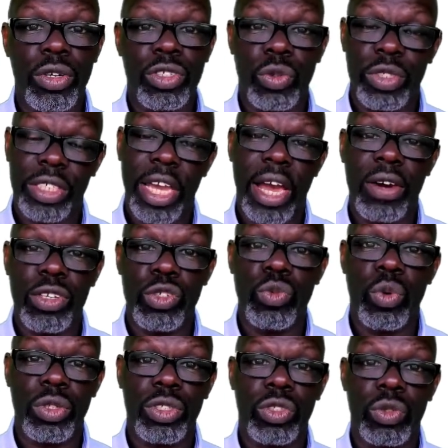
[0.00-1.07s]
So it's how you
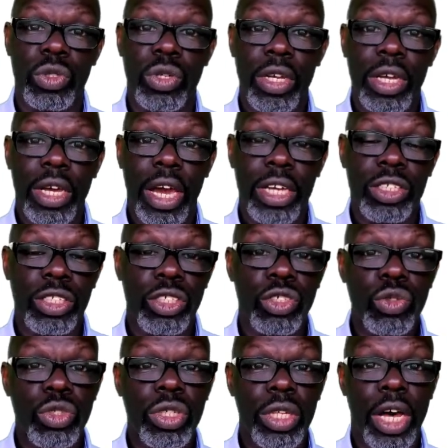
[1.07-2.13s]
want to actually
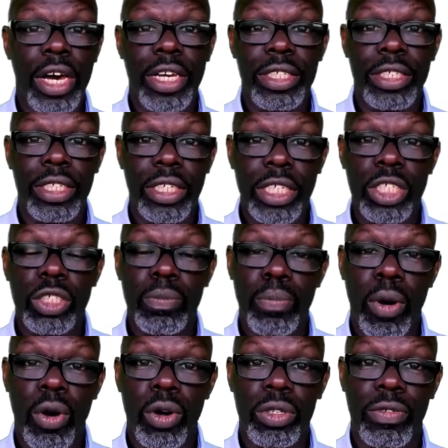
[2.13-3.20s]
utilise each
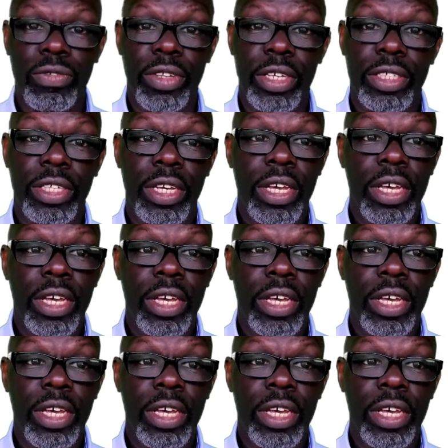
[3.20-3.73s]
part of this.